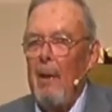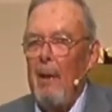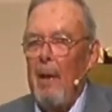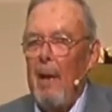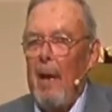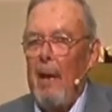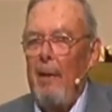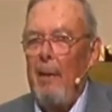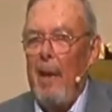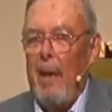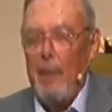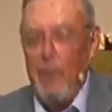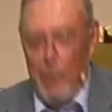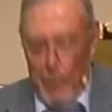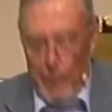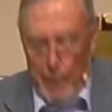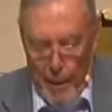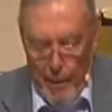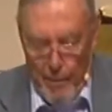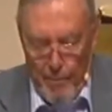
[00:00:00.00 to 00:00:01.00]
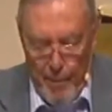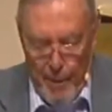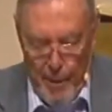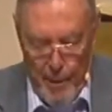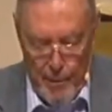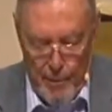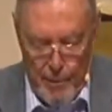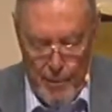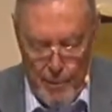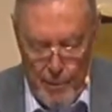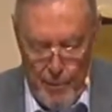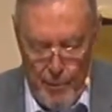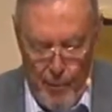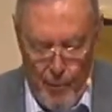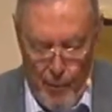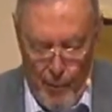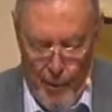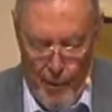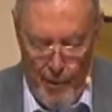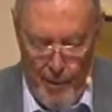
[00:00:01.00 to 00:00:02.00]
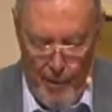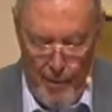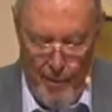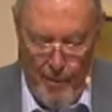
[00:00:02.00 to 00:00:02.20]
And then you can be assured